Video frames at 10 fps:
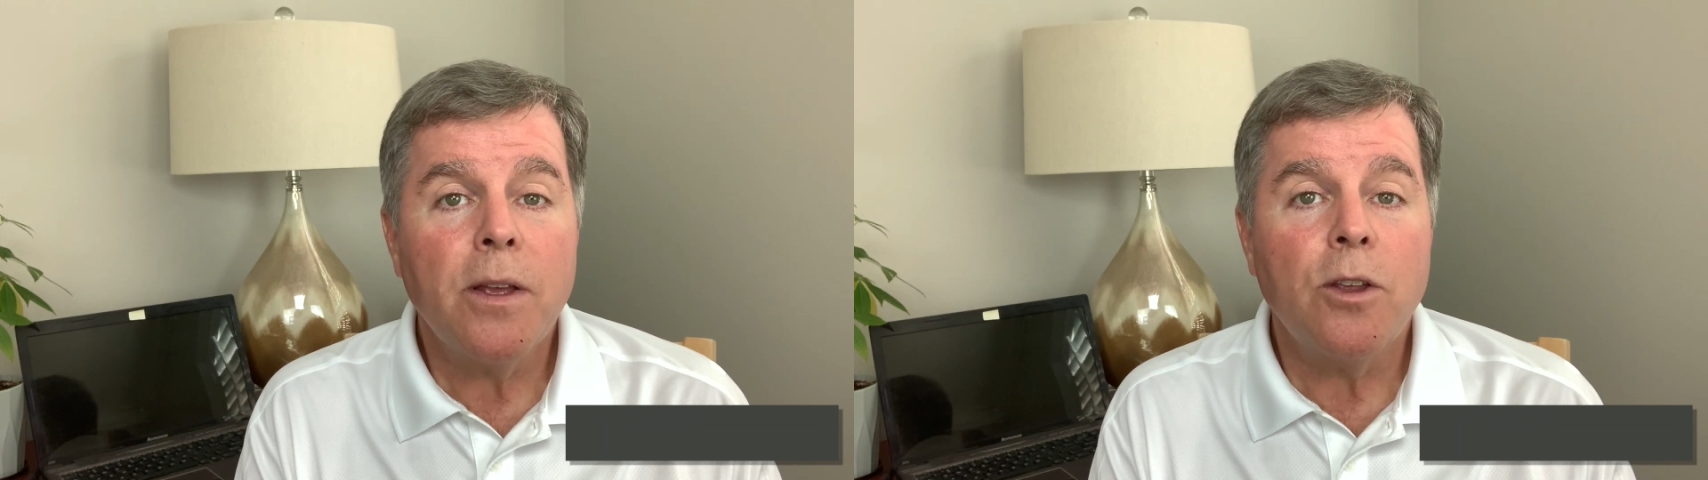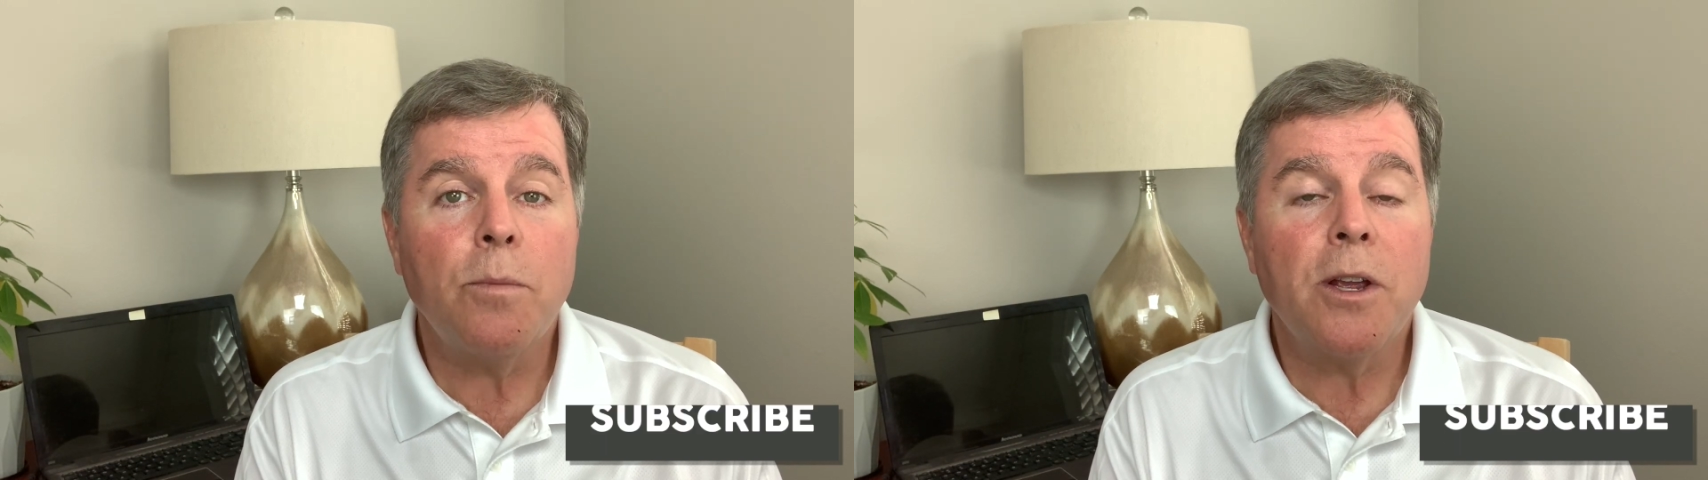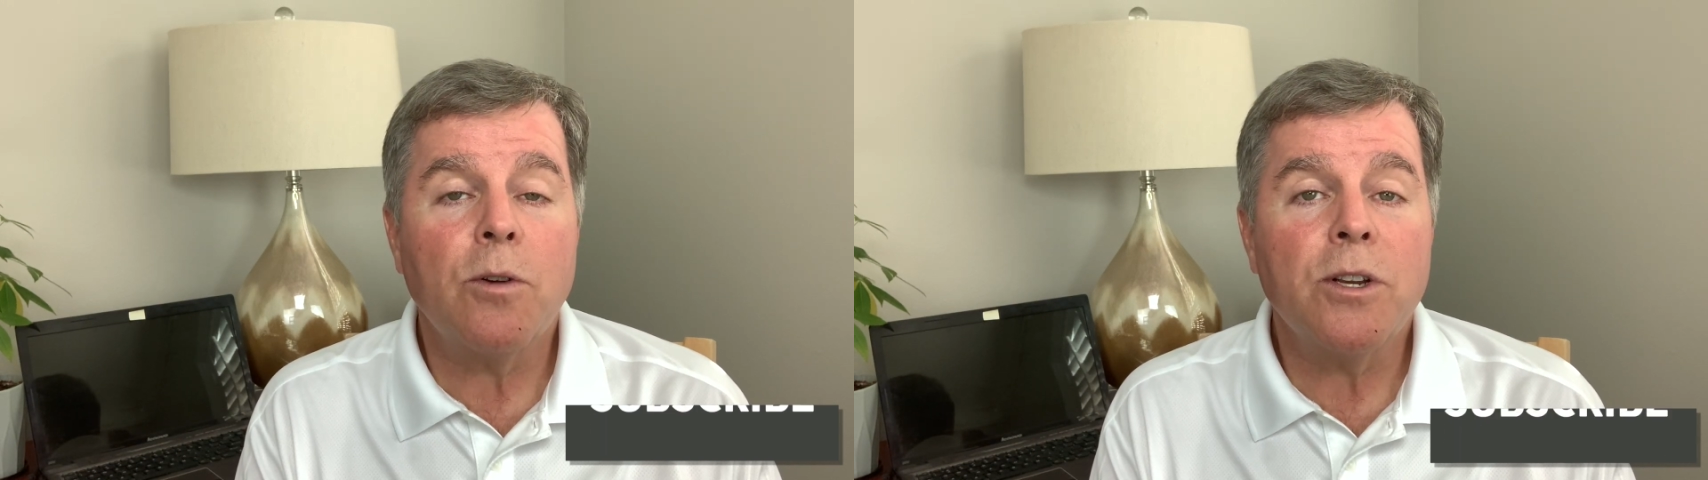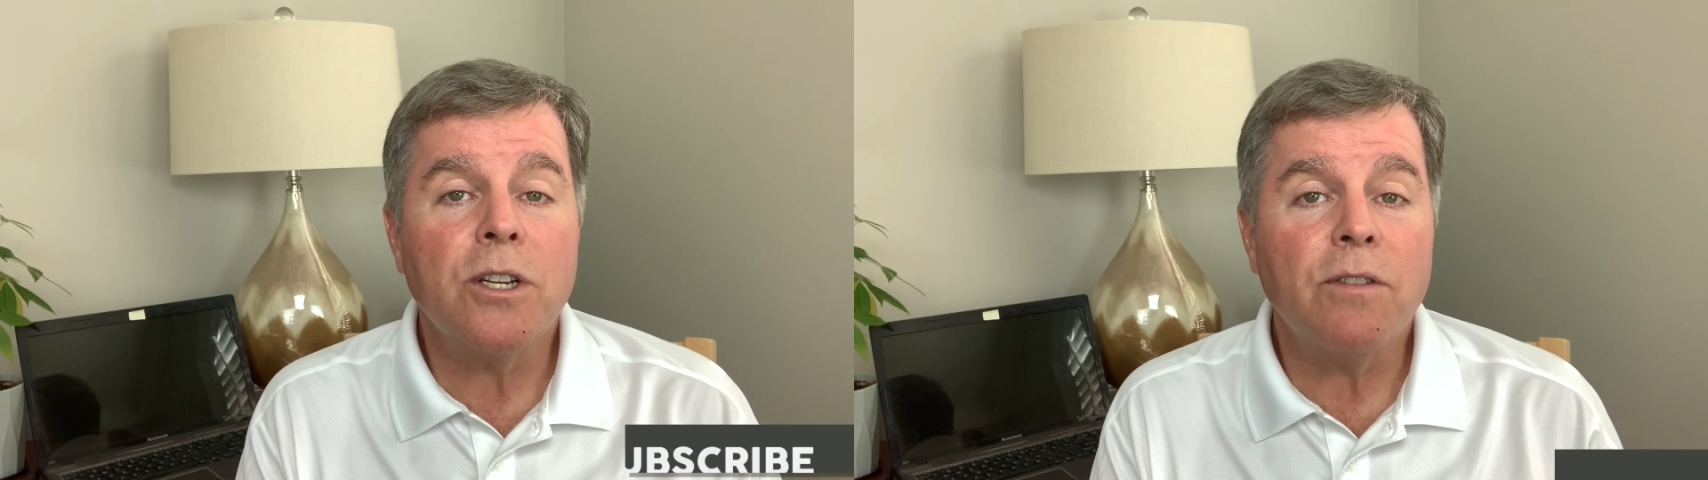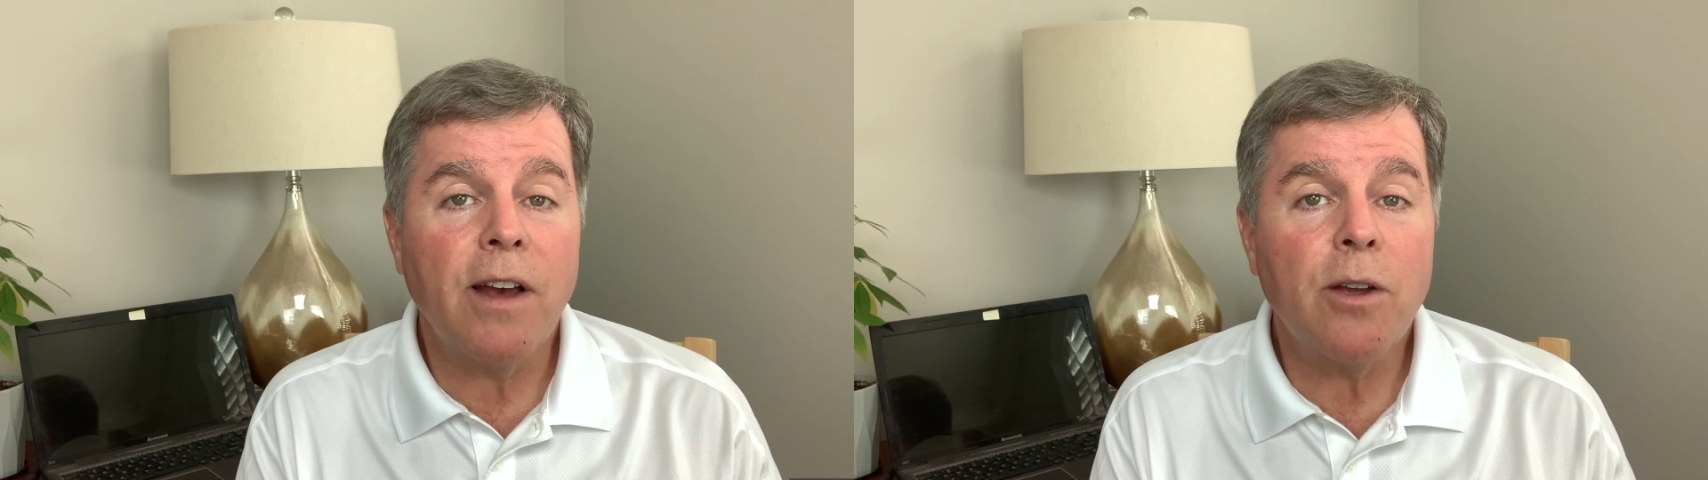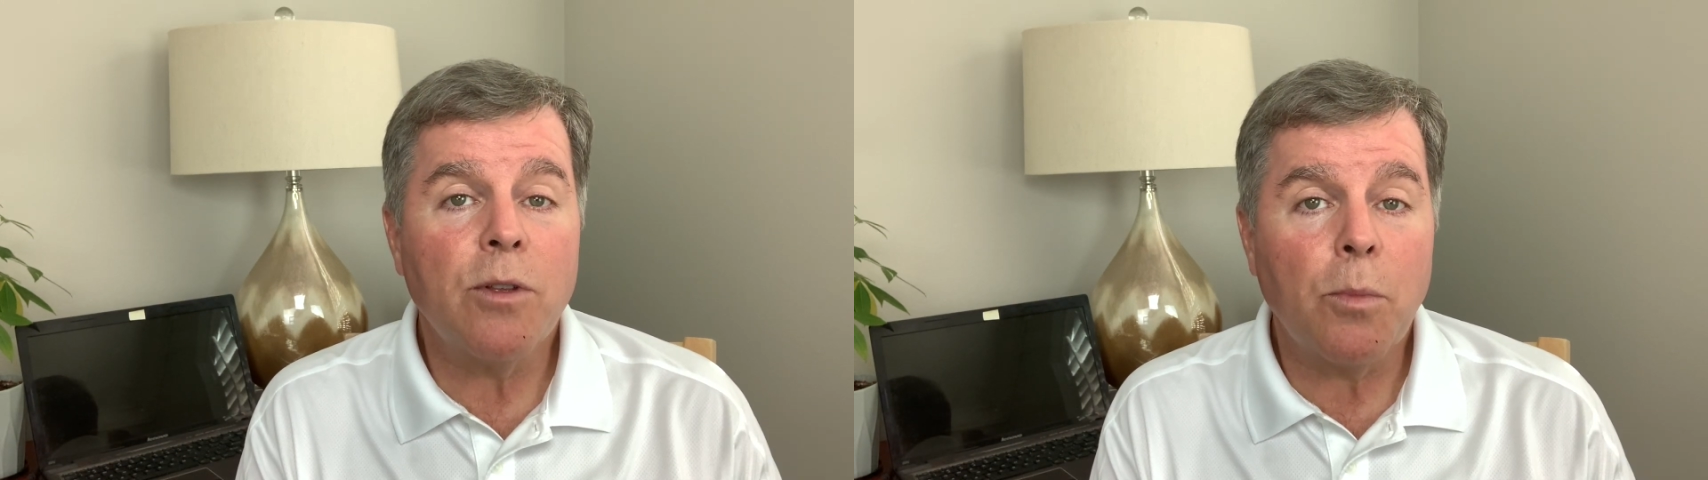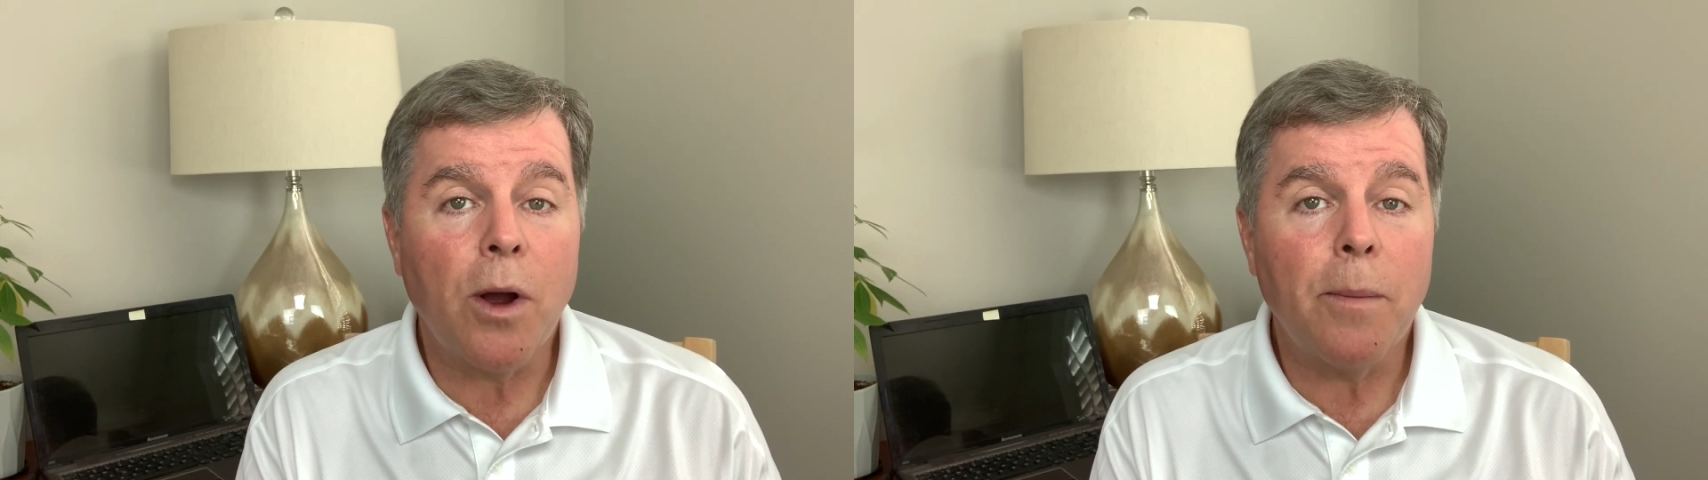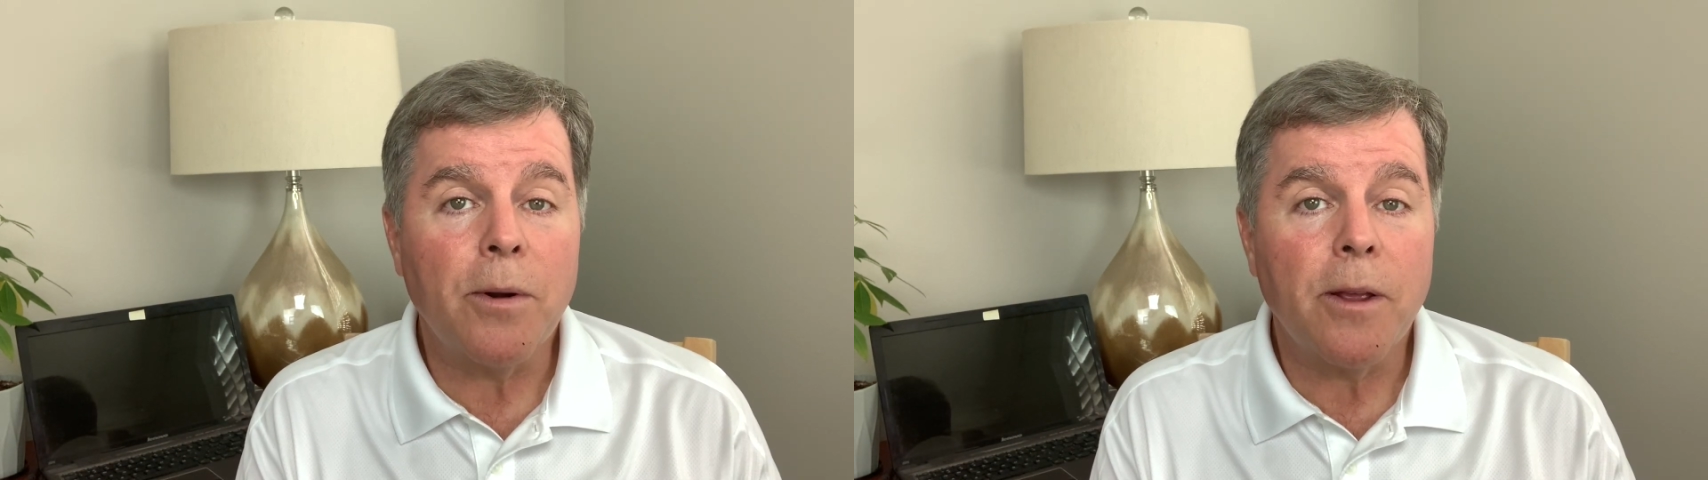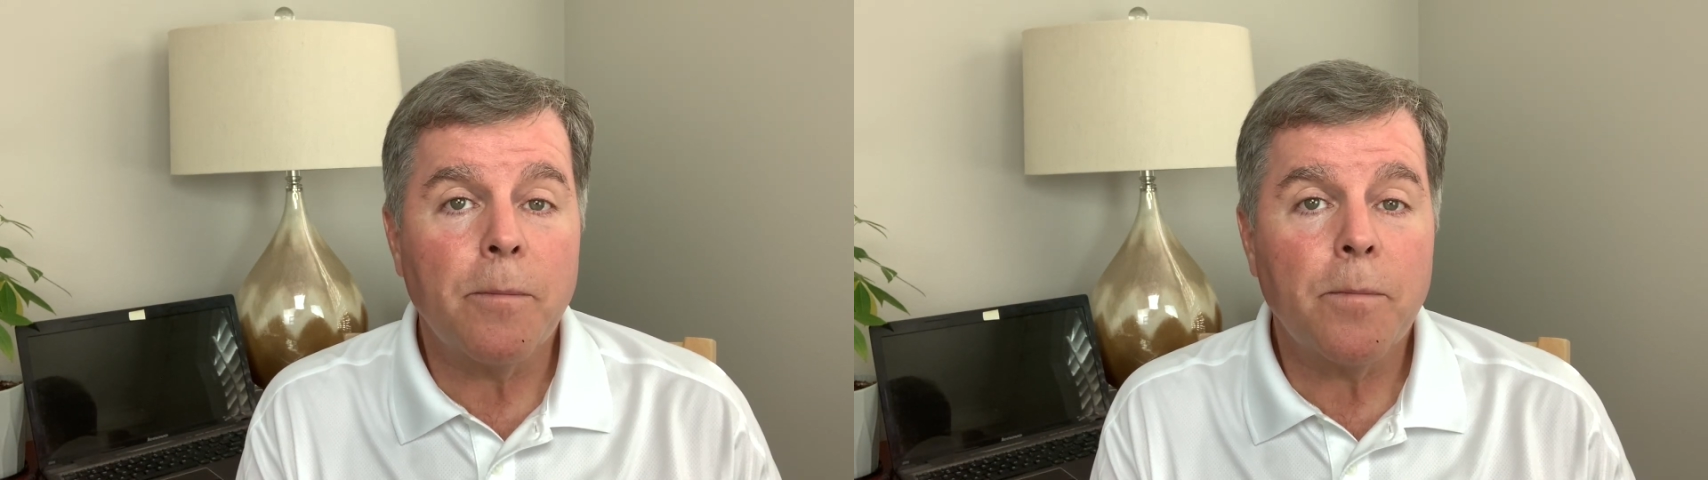you'll be increasing the value of the property.